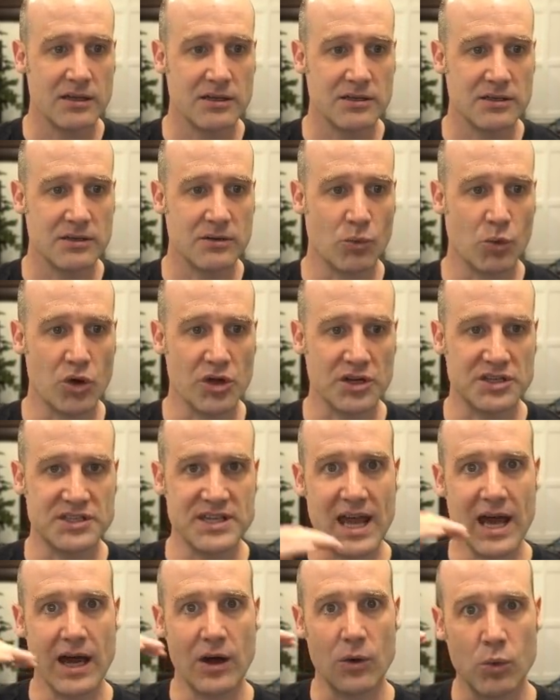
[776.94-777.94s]
worked
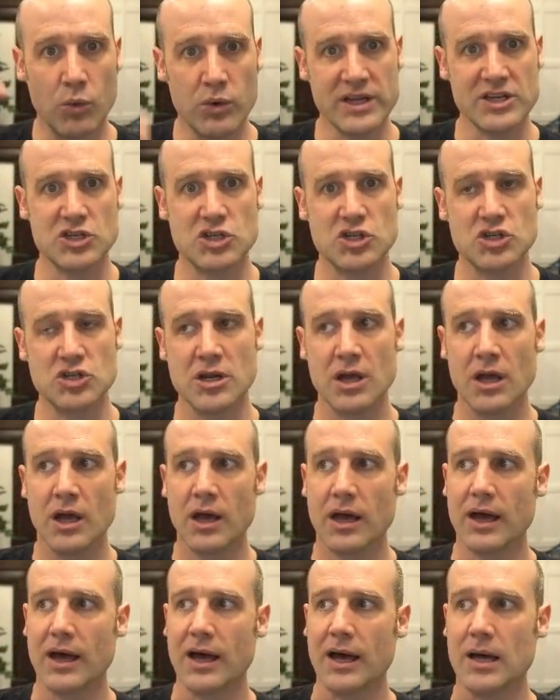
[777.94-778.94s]
out which
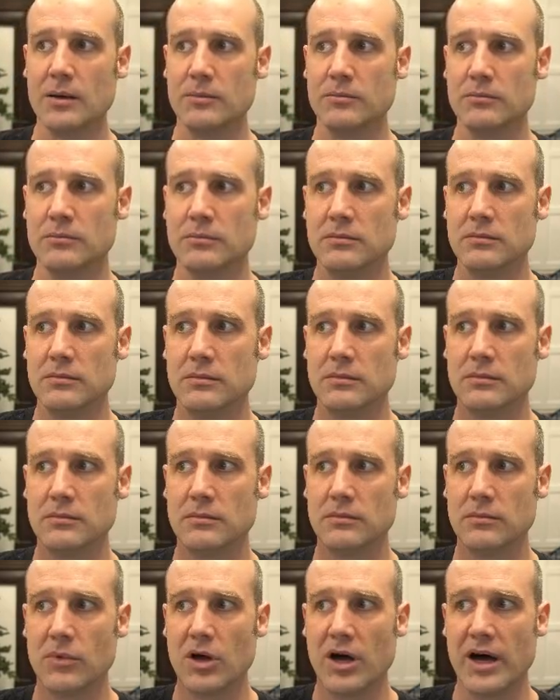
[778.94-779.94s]

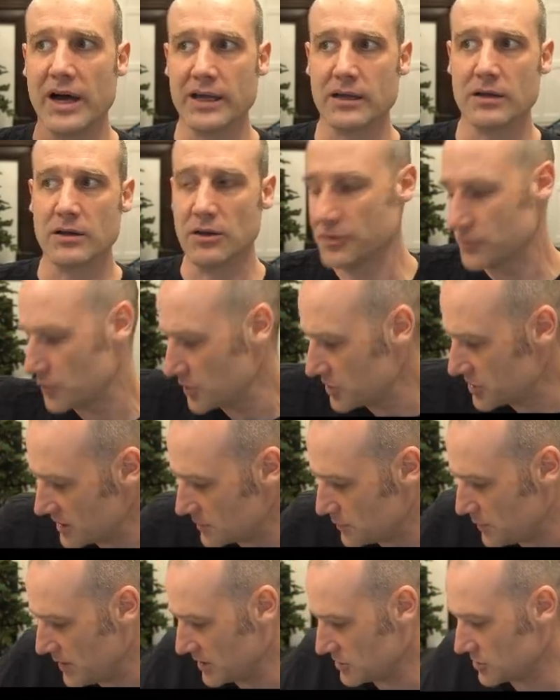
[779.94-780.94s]
icons, which of these
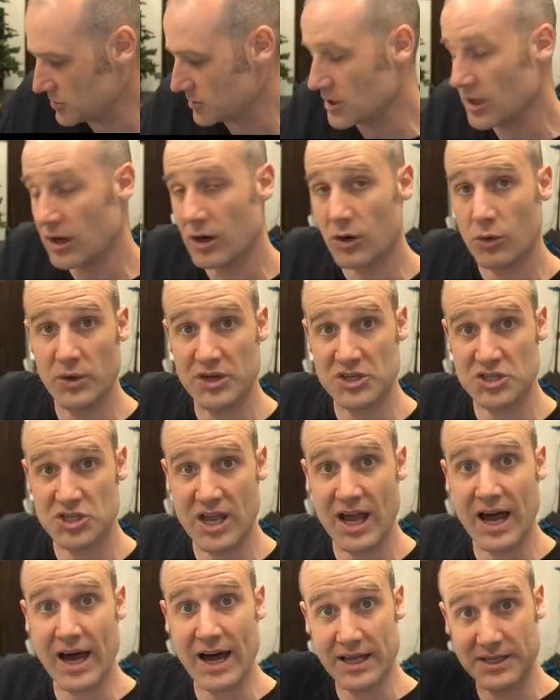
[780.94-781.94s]
pictures go on which
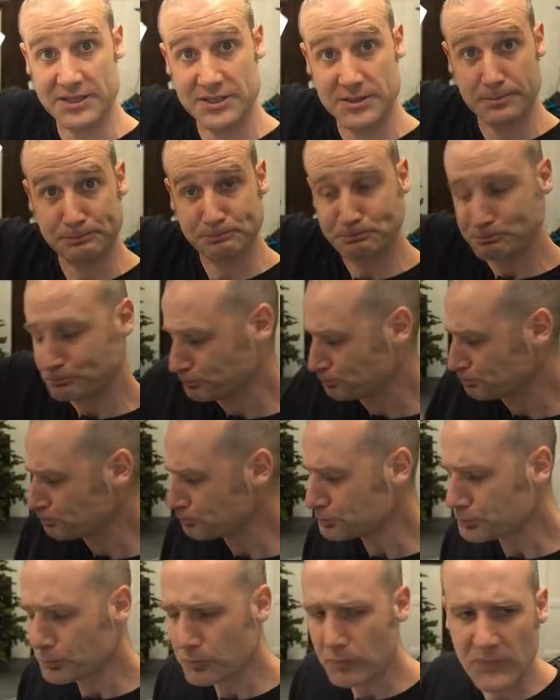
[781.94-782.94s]
cards.
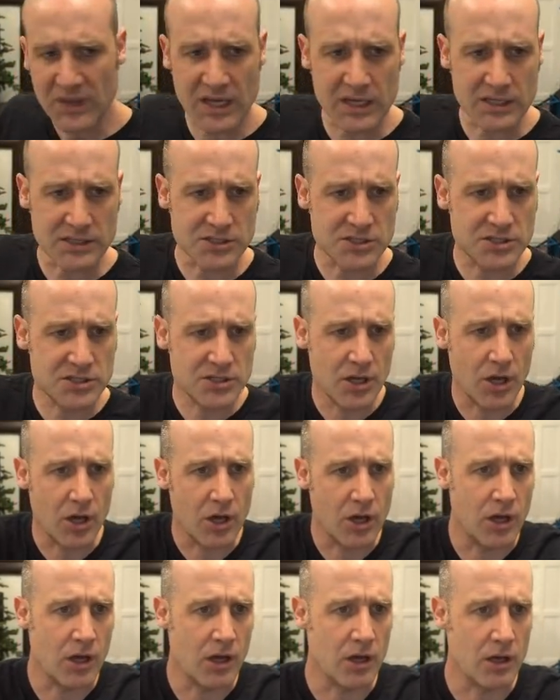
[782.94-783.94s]
And
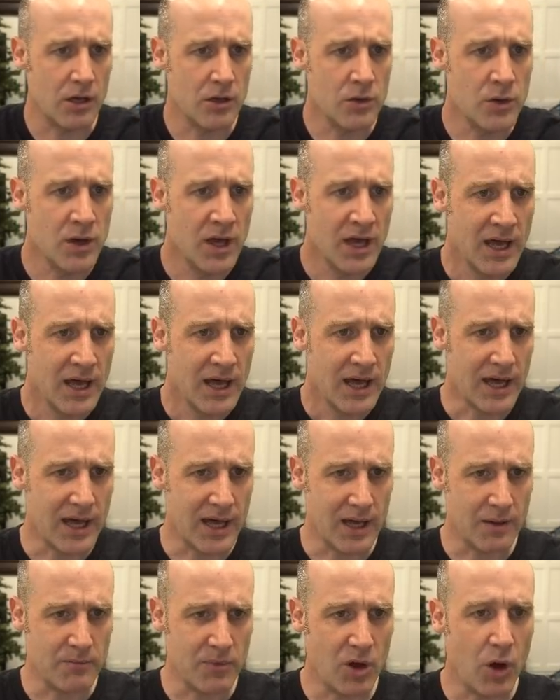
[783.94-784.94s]
so,
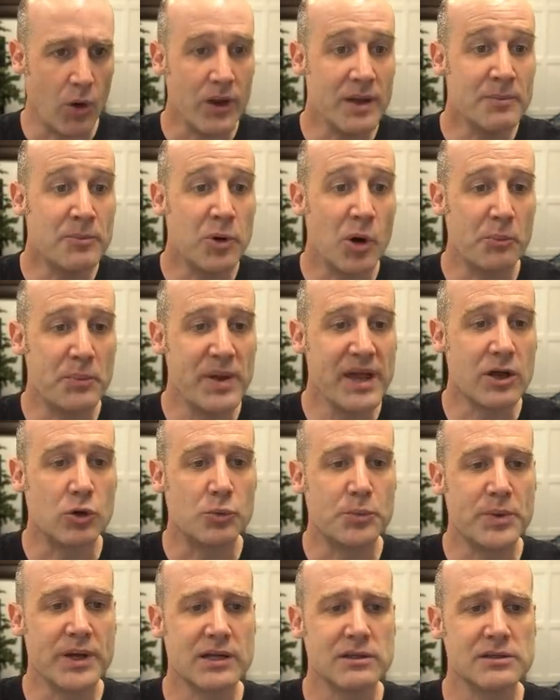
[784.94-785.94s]
import pickle.
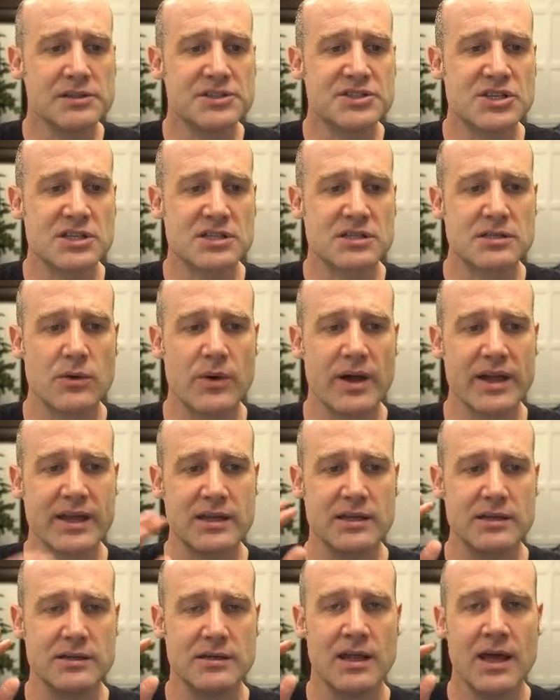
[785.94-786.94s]
Pickle is just so I
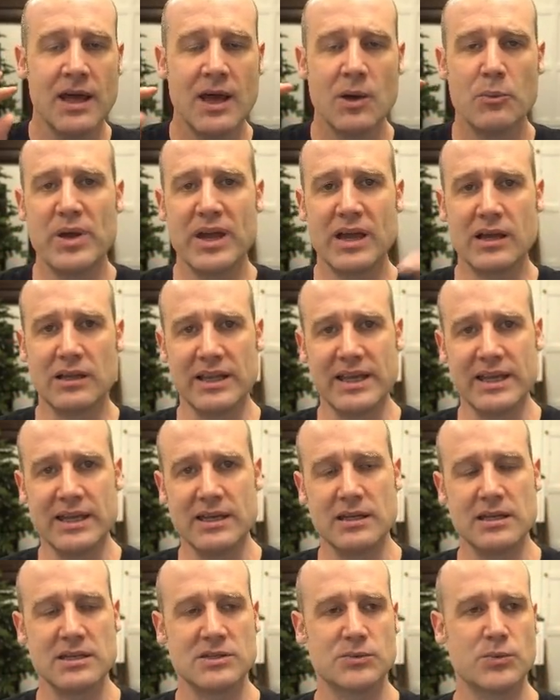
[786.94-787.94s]
can,
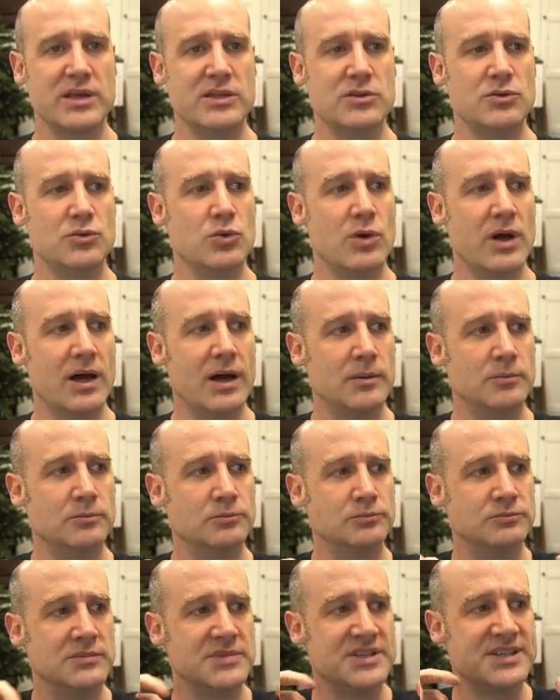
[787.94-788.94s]
pickling is where you
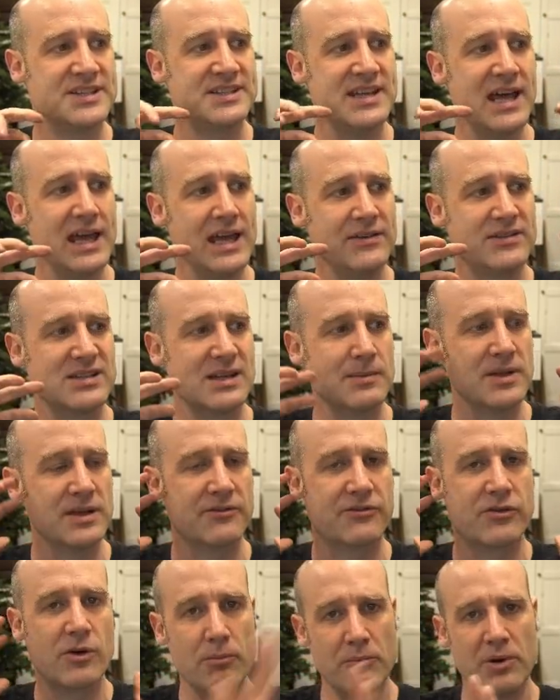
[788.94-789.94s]
save something
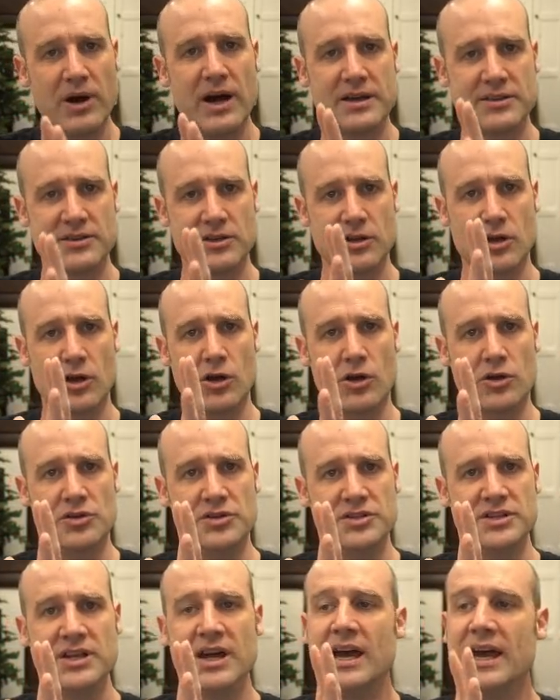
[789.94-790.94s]
from Python
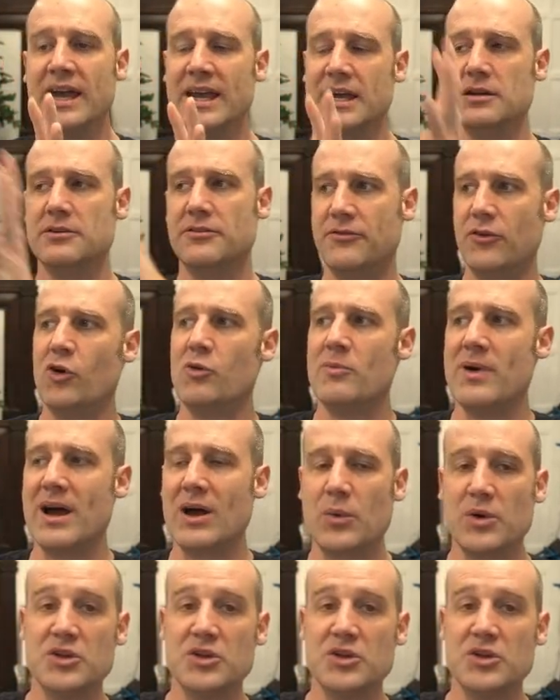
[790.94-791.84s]
code in a format where you